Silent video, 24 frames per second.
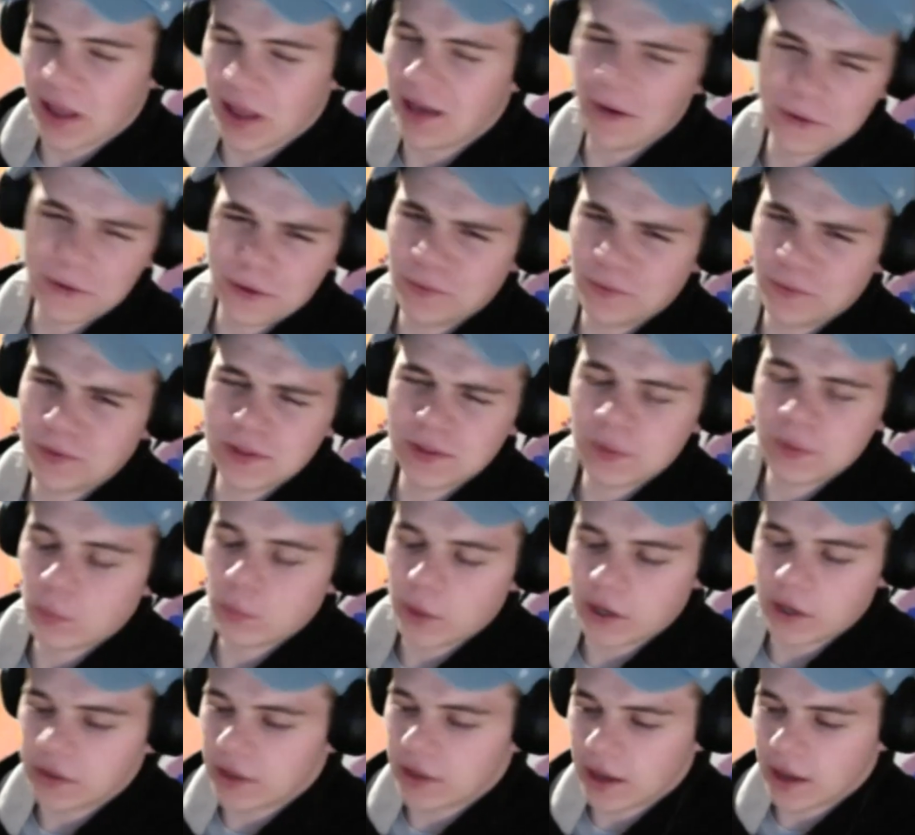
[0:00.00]
I don't know. It was some
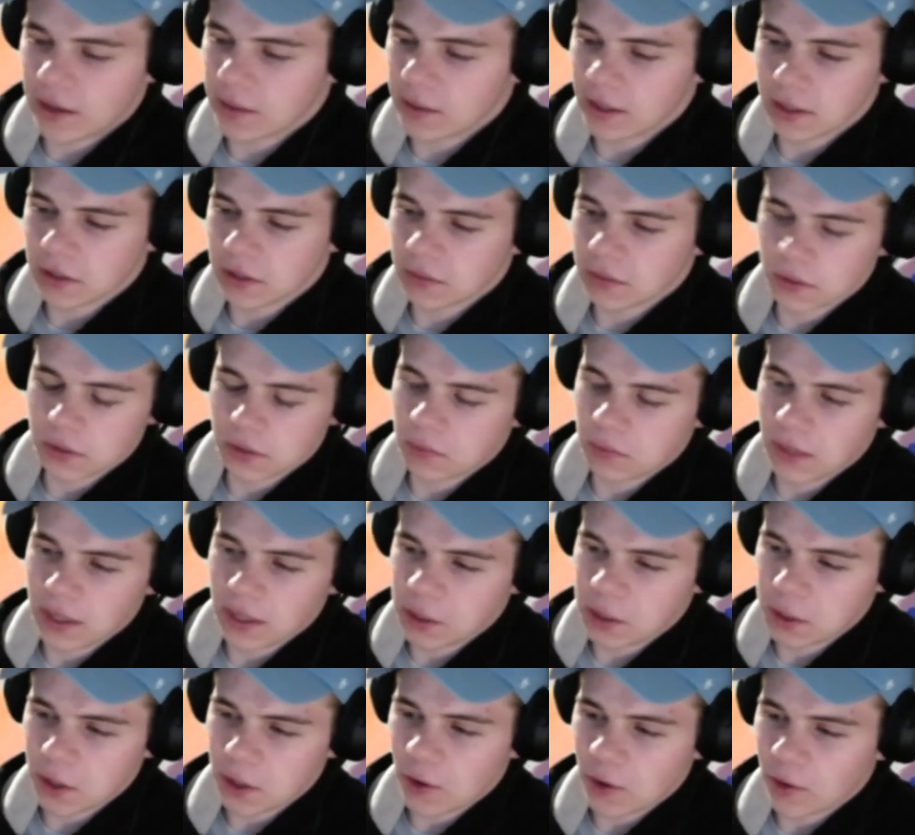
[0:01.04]
weird thing. Like she made a
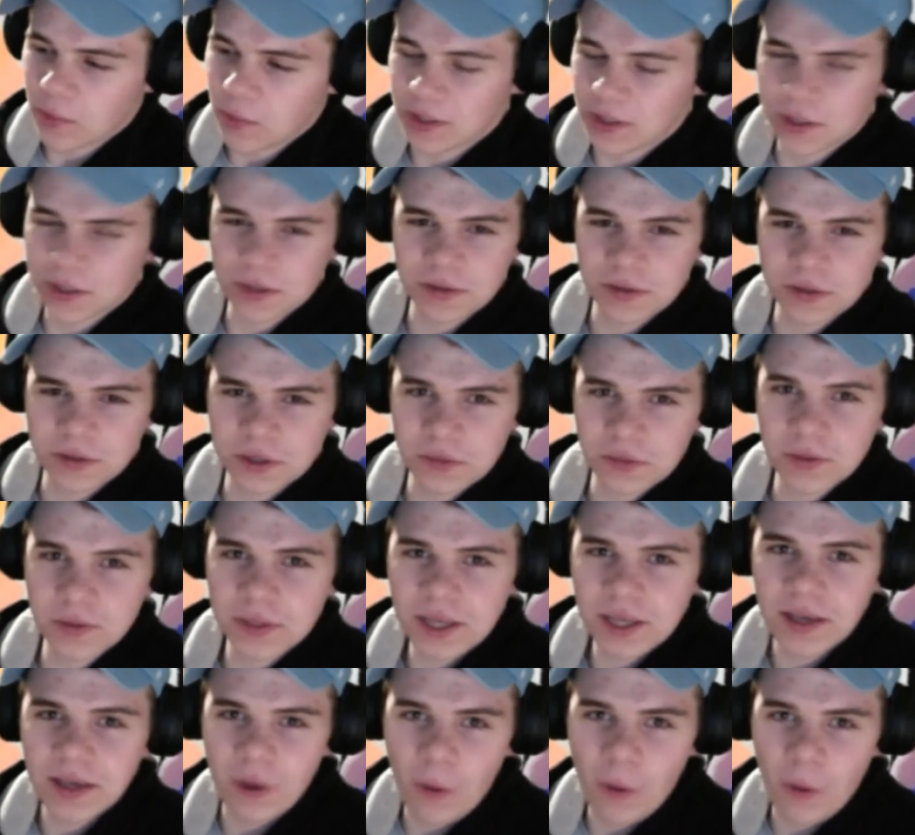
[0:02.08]
joke, but she was
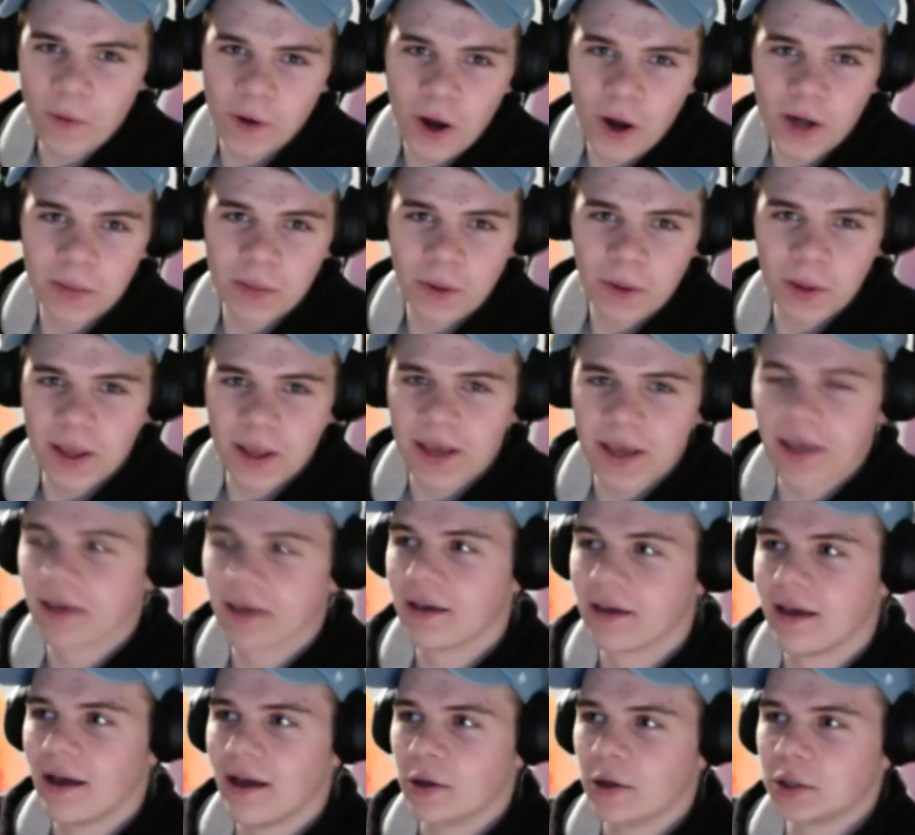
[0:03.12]
like going on about like
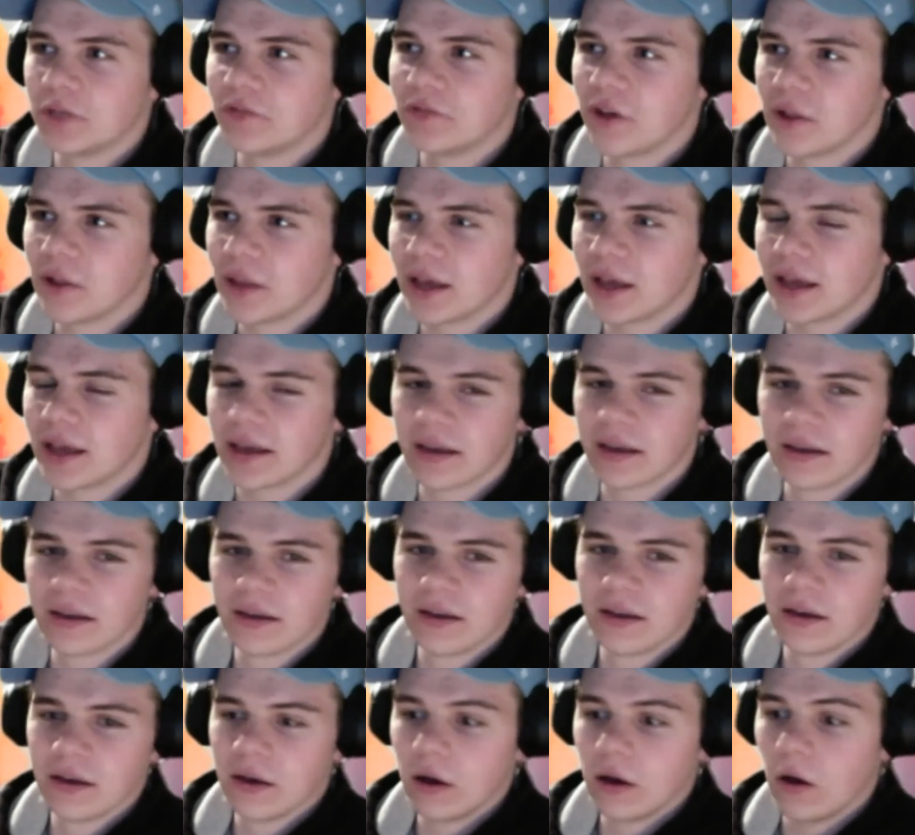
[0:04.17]
how she felt like,
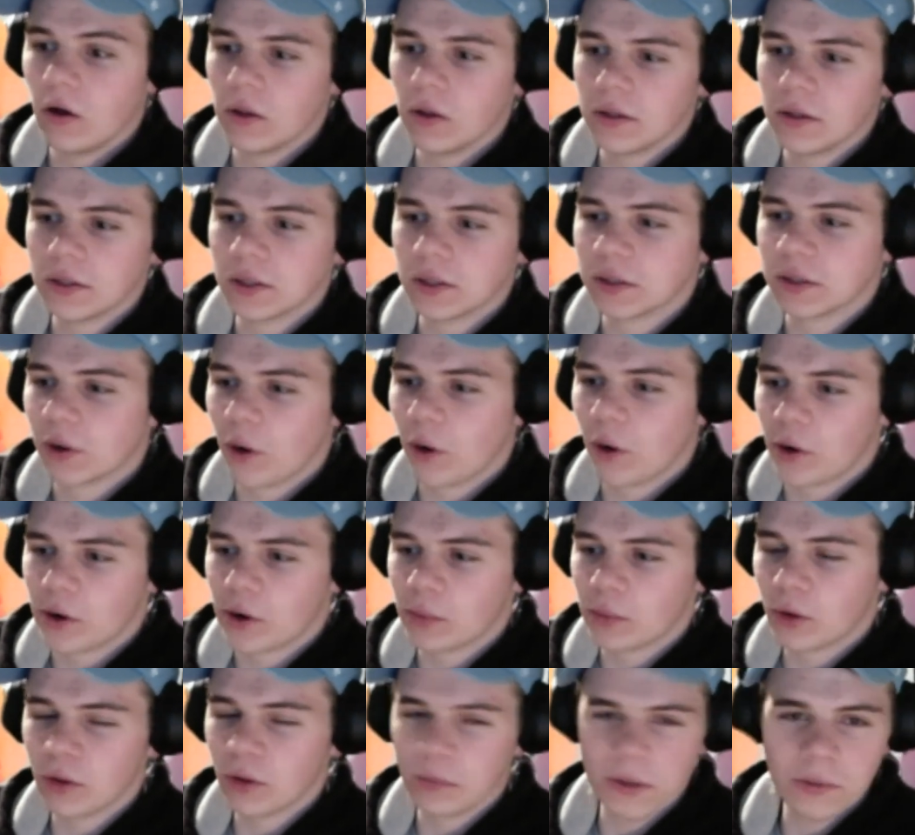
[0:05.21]
"Oh, this is
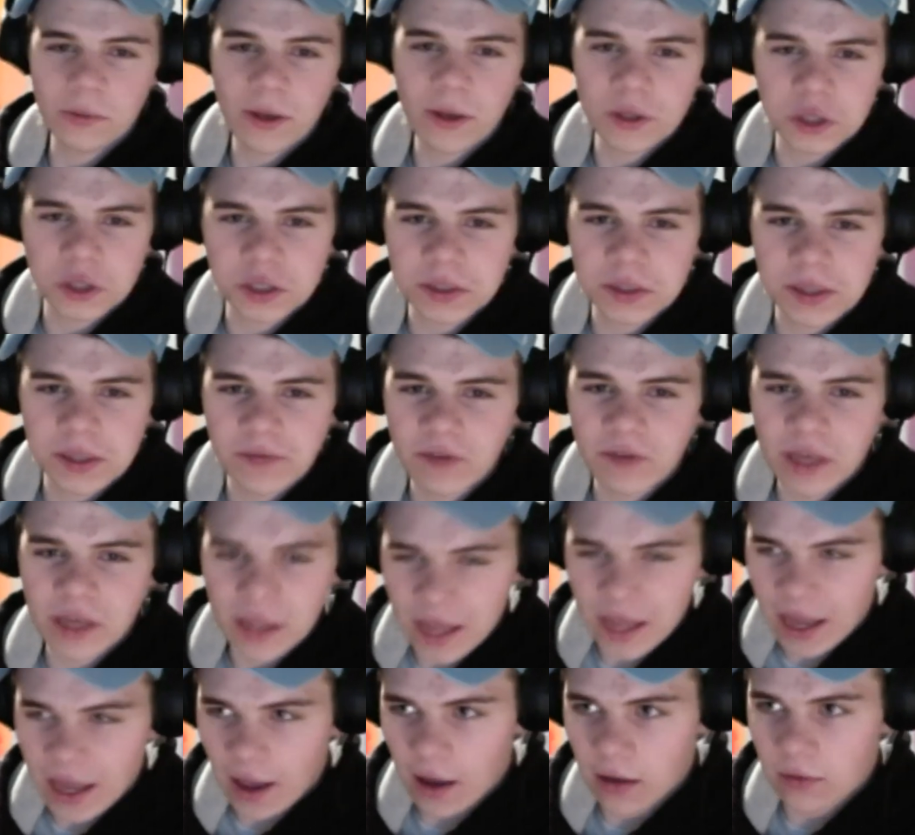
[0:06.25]
horrible." Meanwhile, she's living in
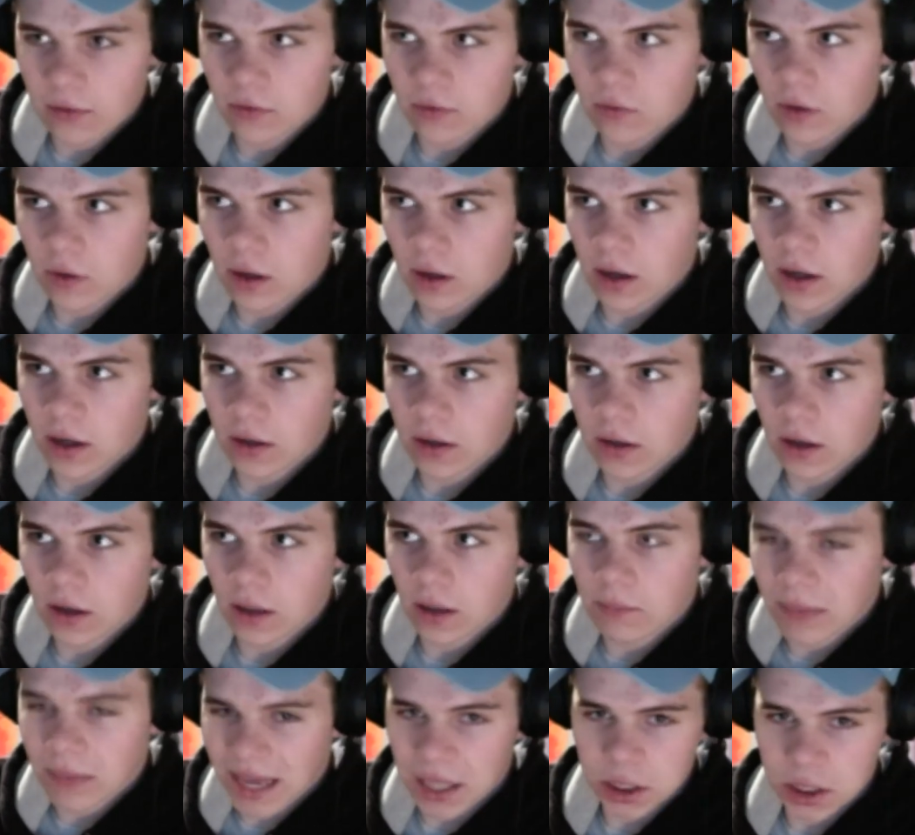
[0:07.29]
like a
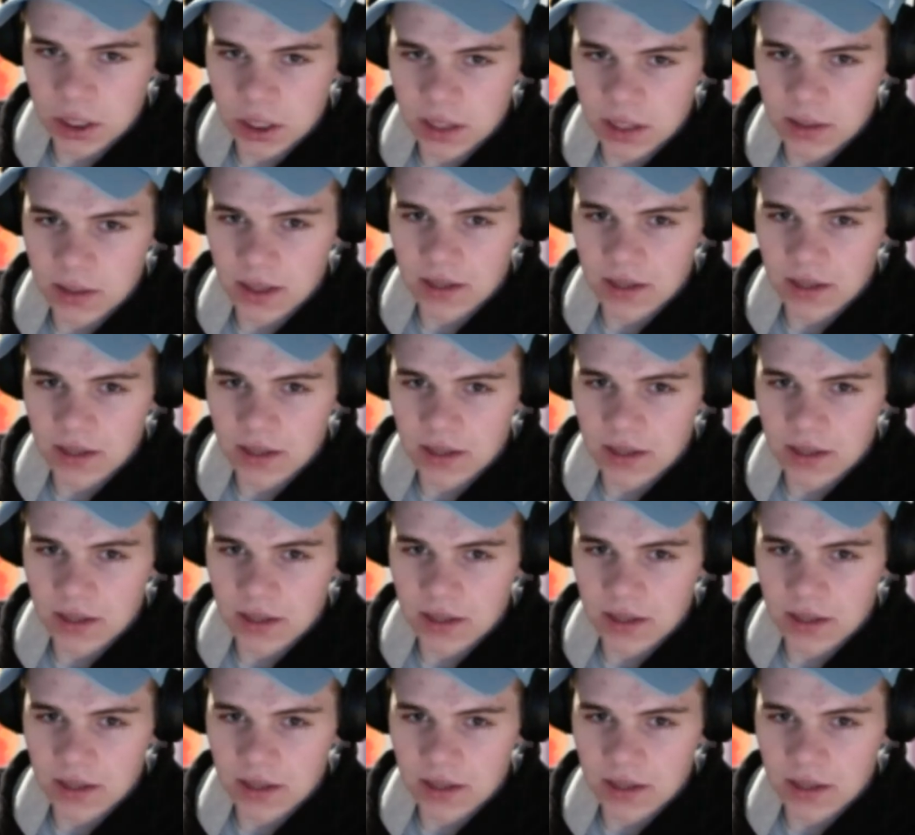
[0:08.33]
mansion.